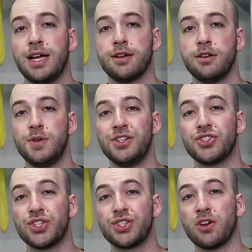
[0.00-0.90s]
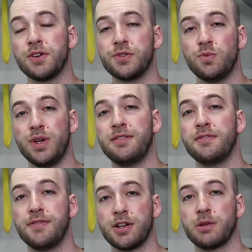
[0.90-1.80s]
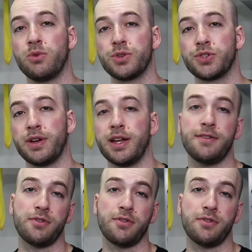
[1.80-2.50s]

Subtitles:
Now, a good way to start with fingerboard training